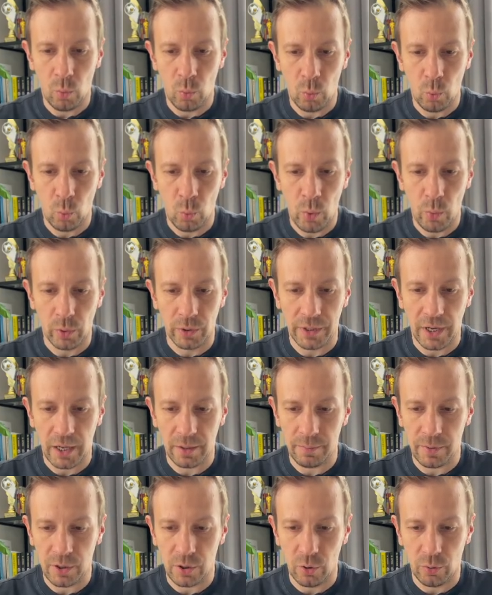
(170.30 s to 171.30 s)
we will
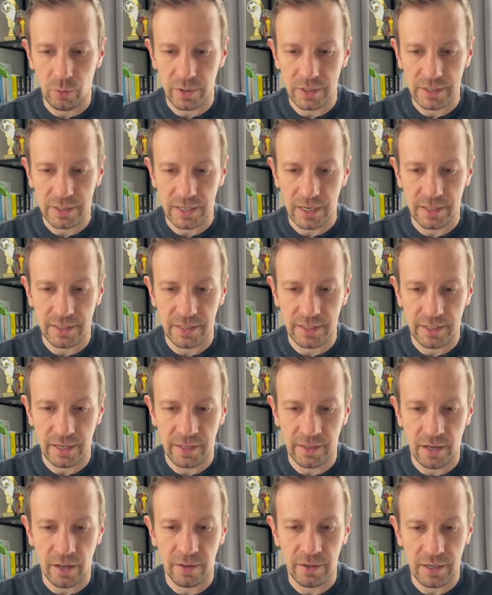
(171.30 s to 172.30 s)
not be going sending
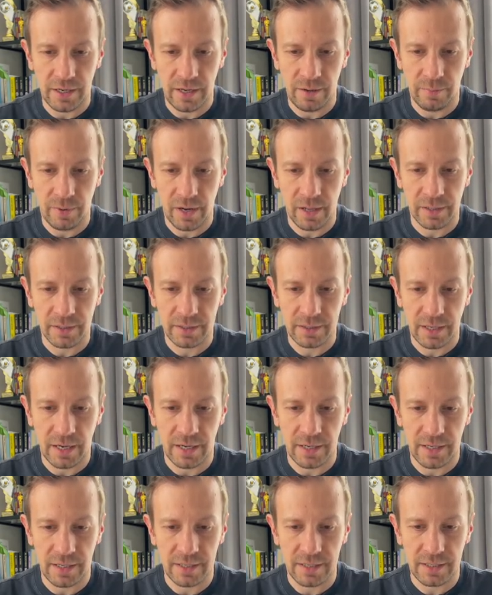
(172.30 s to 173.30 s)
another emails,
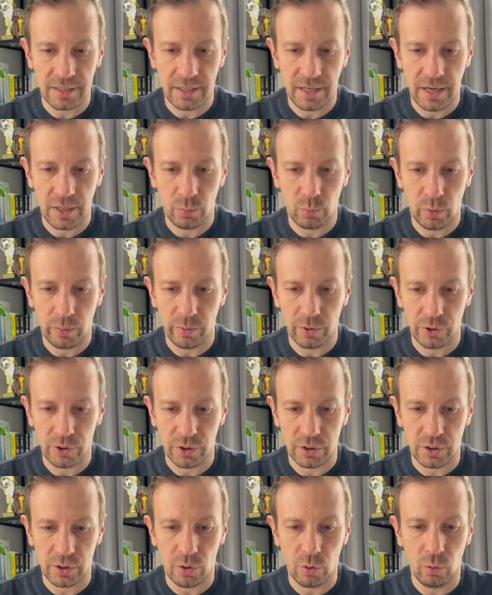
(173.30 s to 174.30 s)
and instead we will
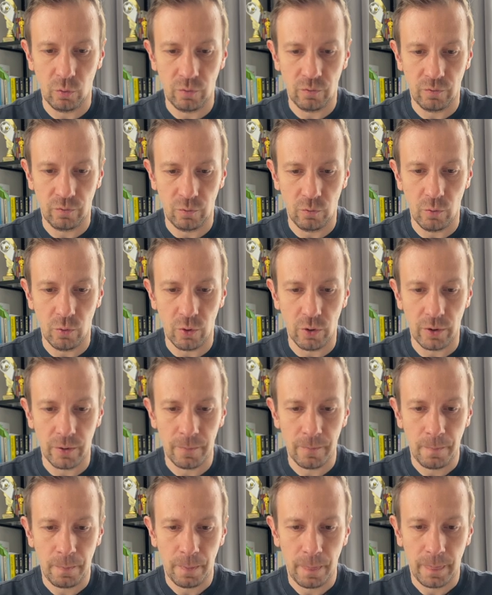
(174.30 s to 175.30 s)
just go for
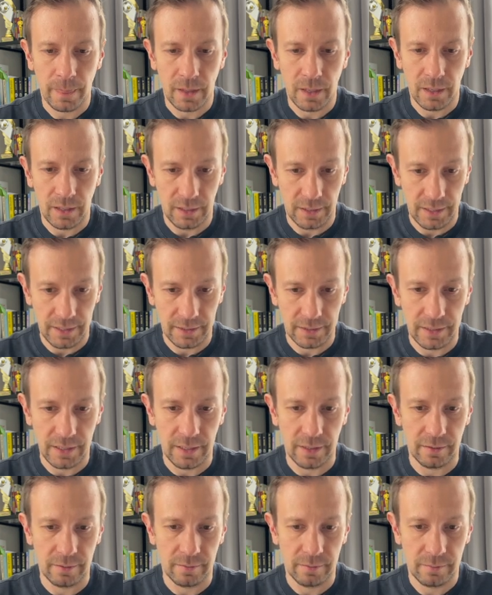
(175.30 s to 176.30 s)

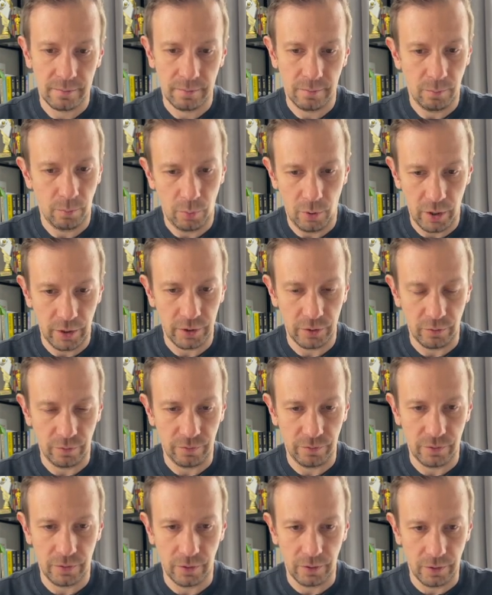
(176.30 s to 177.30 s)
LinkedIn part
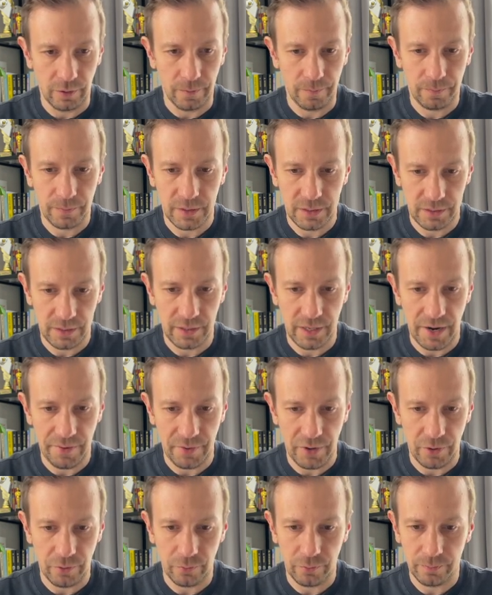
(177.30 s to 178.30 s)
of the
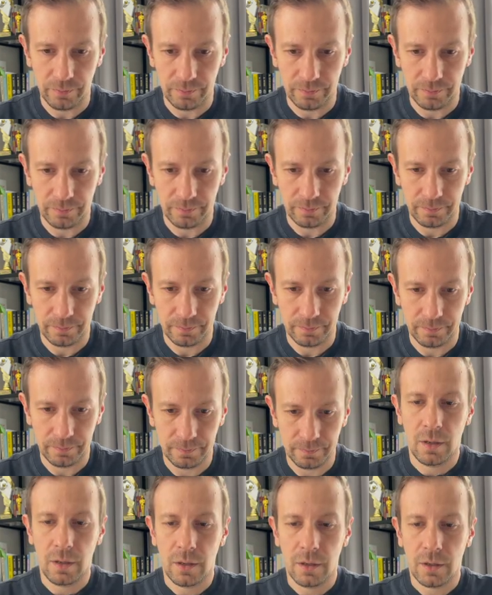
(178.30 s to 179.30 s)
scenario.
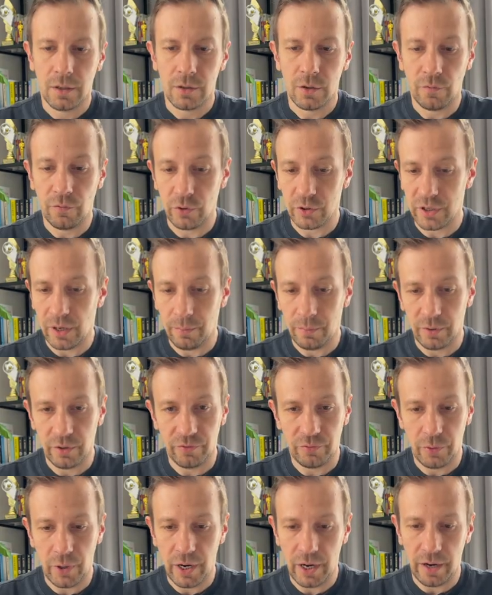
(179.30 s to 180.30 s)
So for example,
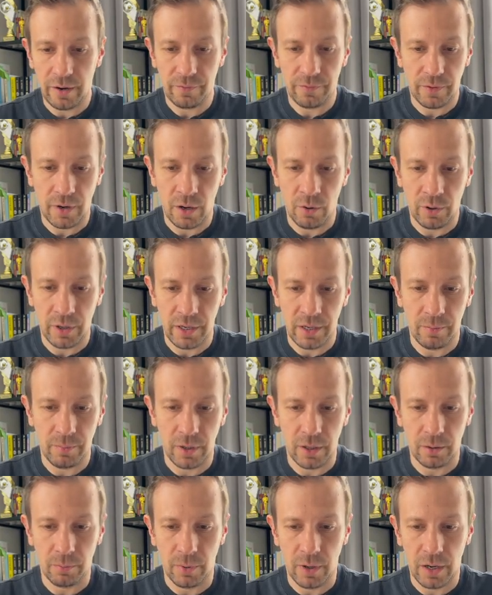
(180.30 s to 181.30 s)
if we have our
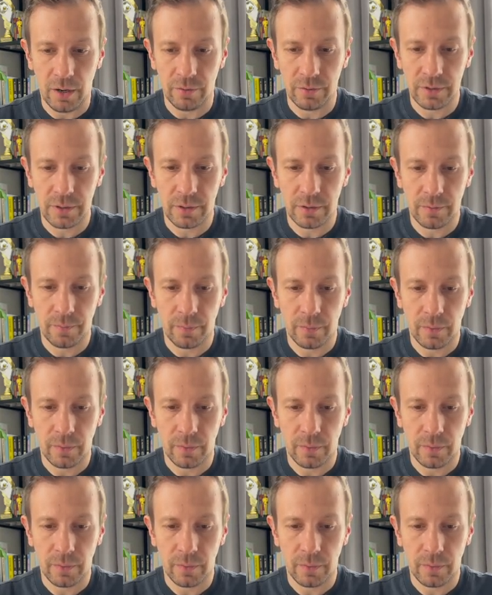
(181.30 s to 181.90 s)
email bounced,